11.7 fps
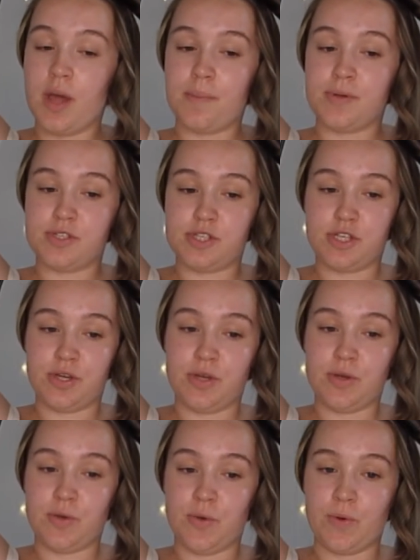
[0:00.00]

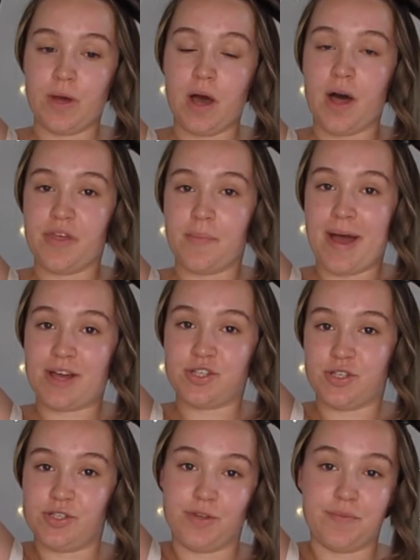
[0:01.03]
pursue other
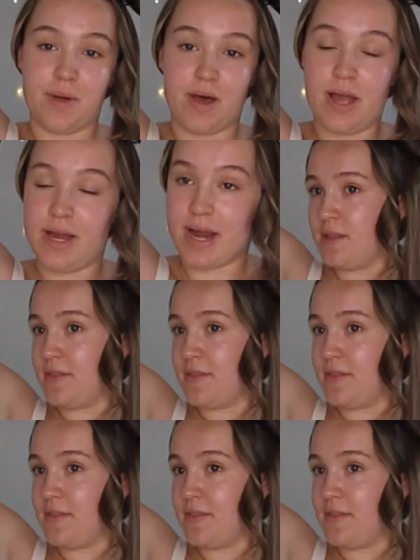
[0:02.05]
passions of mine.